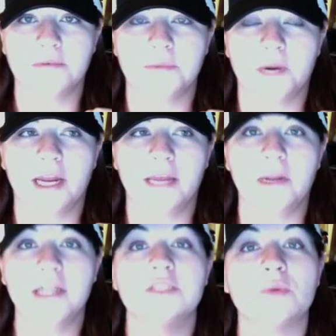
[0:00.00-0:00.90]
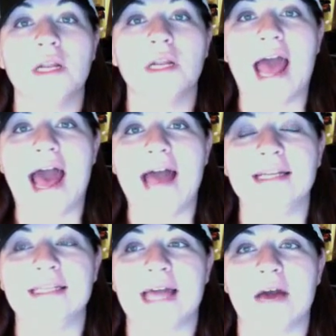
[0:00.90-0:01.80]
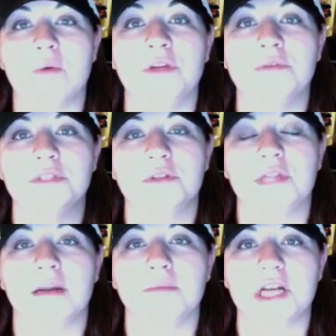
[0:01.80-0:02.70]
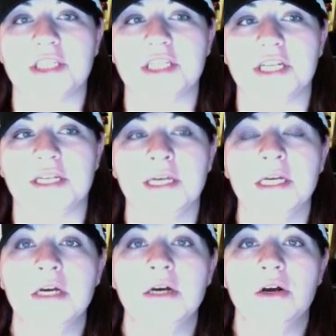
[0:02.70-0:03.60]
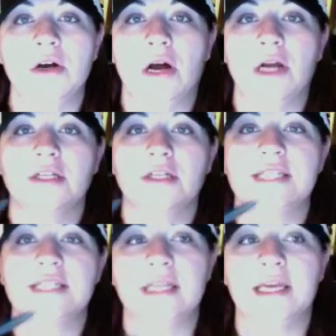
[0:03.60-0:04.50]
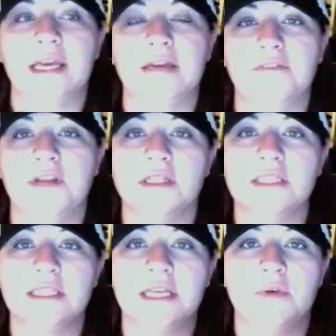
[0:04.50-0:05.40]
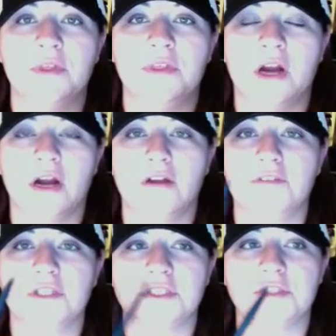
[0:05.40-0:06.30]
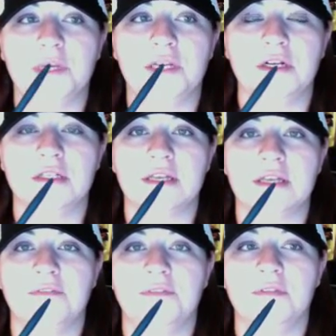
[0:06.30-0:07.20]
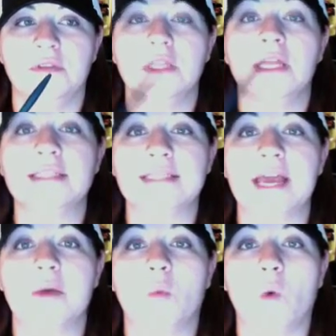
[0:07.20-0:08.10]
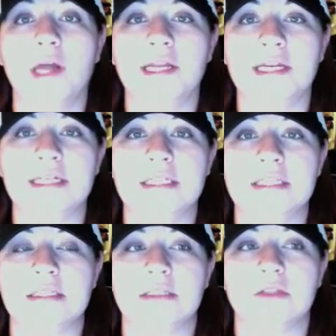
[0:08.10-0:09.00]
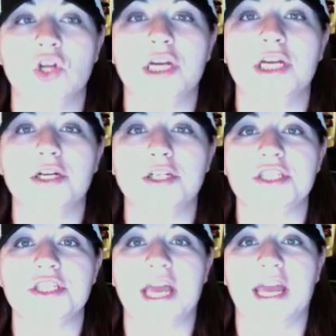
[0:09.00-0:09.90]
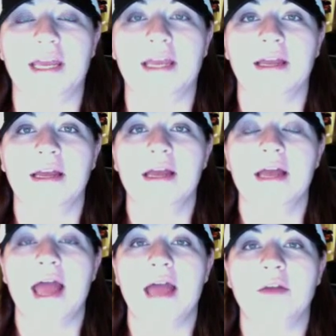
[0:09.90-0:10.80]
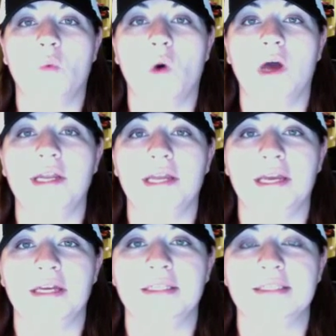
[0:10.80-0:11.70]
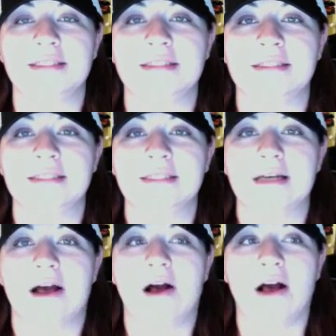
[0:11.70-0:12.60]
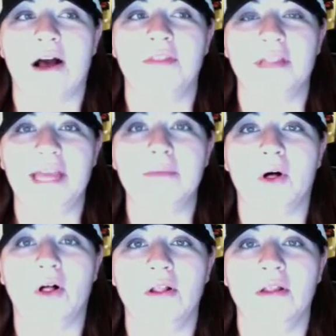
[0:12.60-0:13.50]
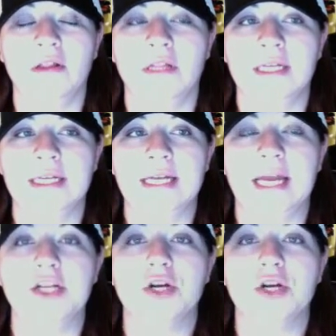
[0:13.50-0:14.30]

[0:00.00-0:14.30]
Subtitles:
barking. But I just wanted to add into that, when you deal with that objection, understand, like, if they're dealing with the artificial sweeteners, if, like, say, what is, look at your shake and what is on the label. And you're